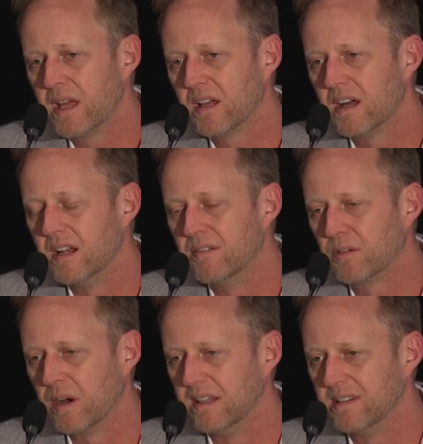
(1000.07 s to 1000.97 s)
kind of
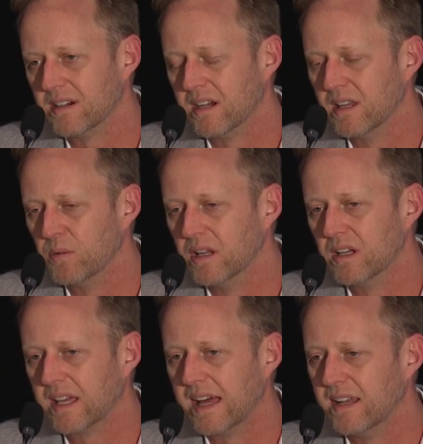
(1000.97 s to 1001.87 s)
criteria that we
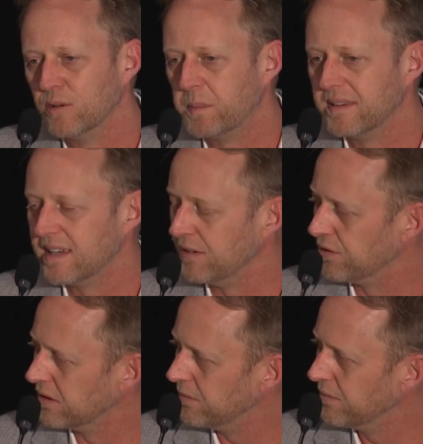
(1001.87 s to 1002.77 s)
look at is
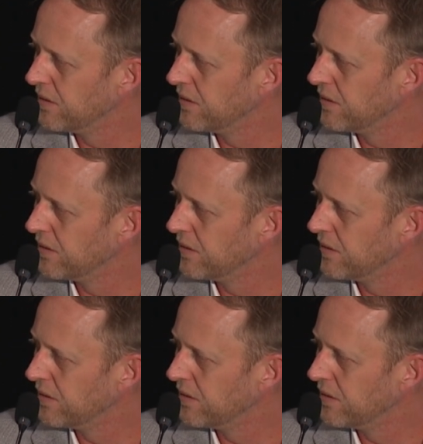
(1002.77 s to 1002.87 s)
potential.